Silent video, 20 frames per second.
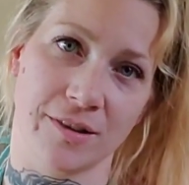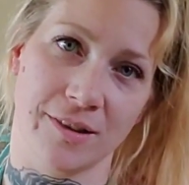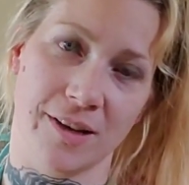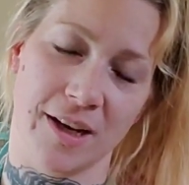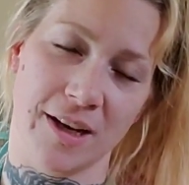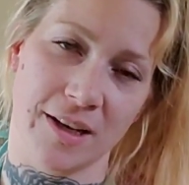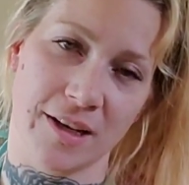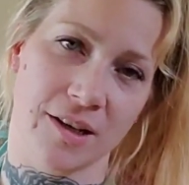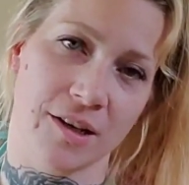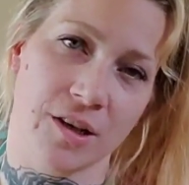
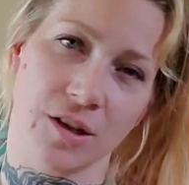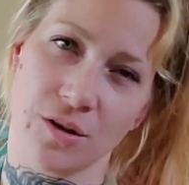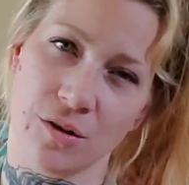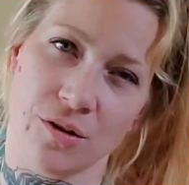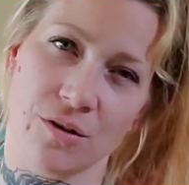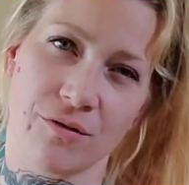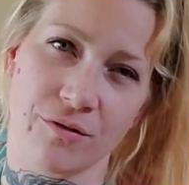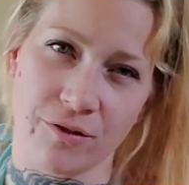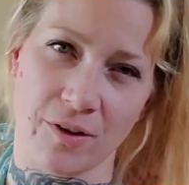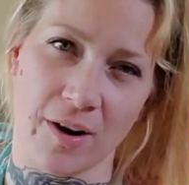Like,
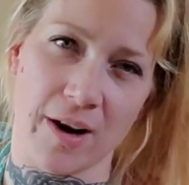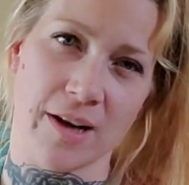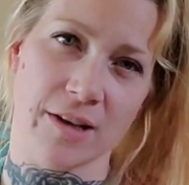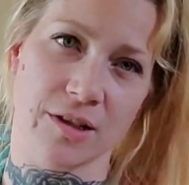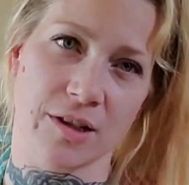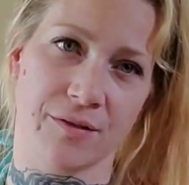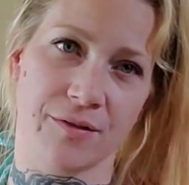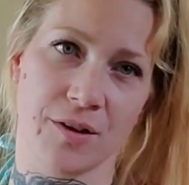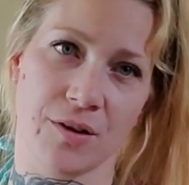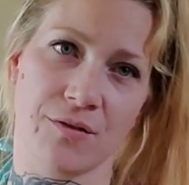your friends,
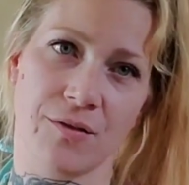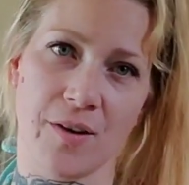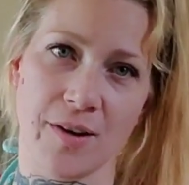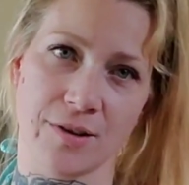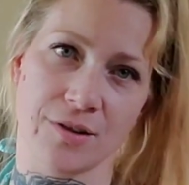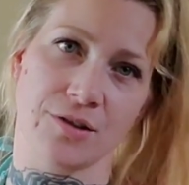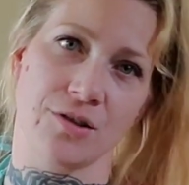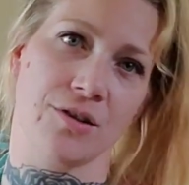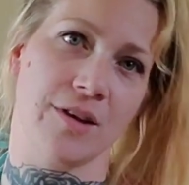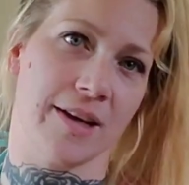if your
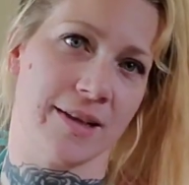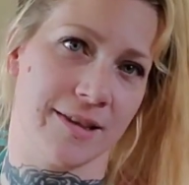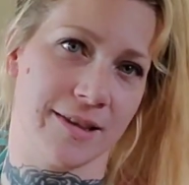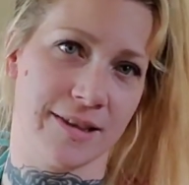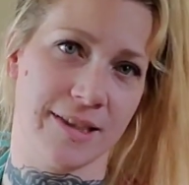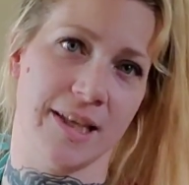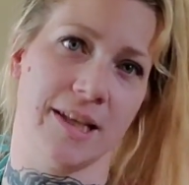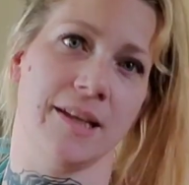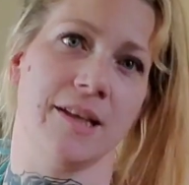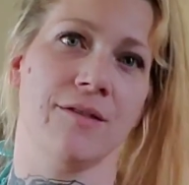friends are like
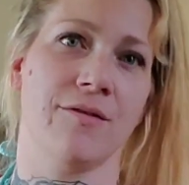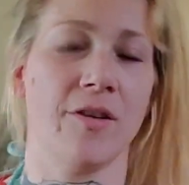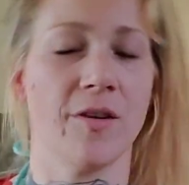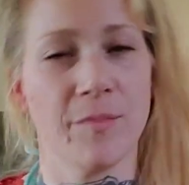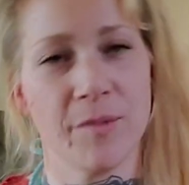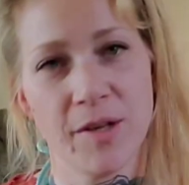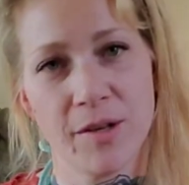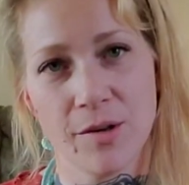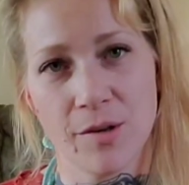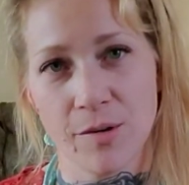stealing
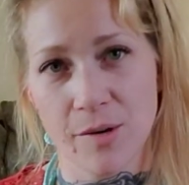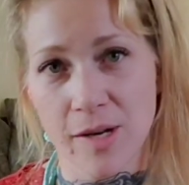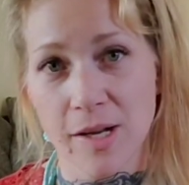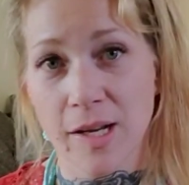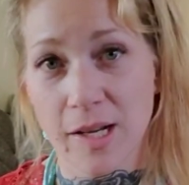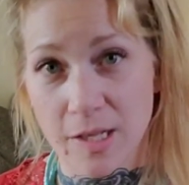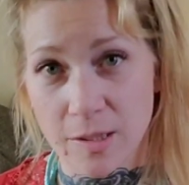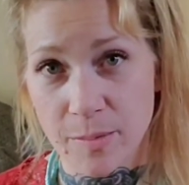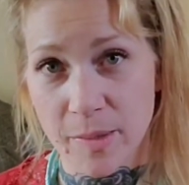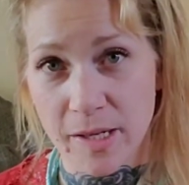from you,
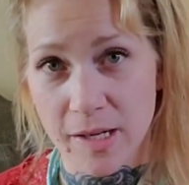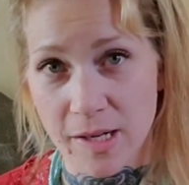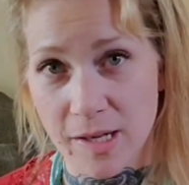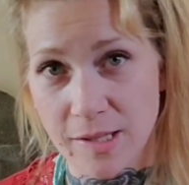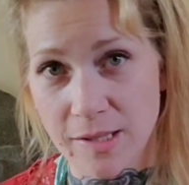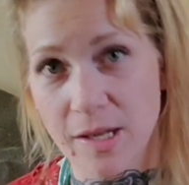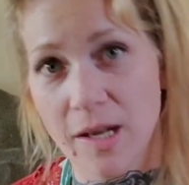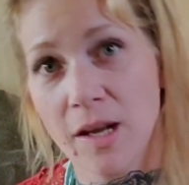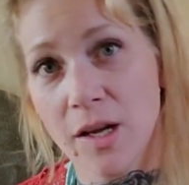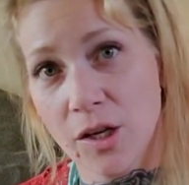is
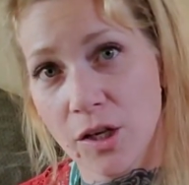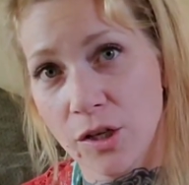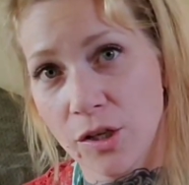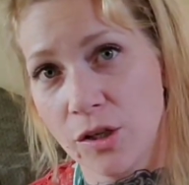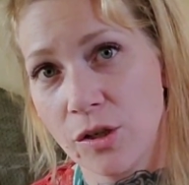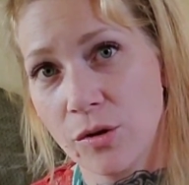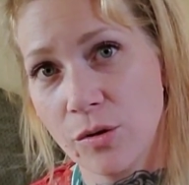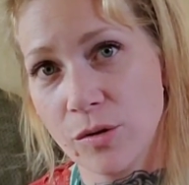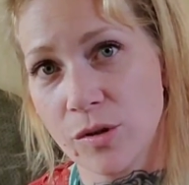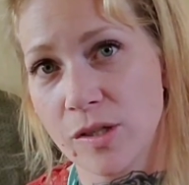because
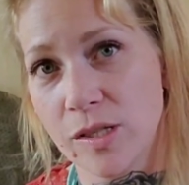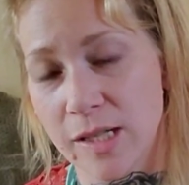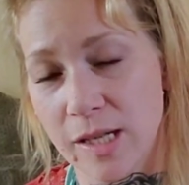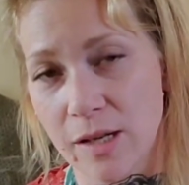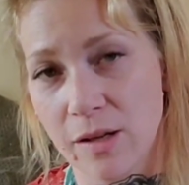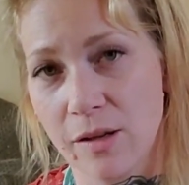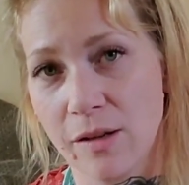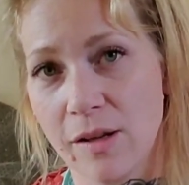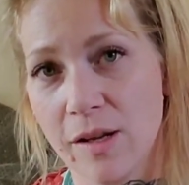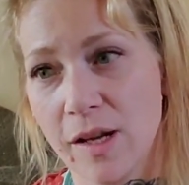you
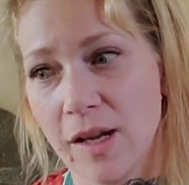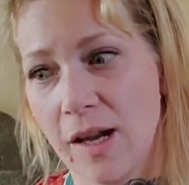steal.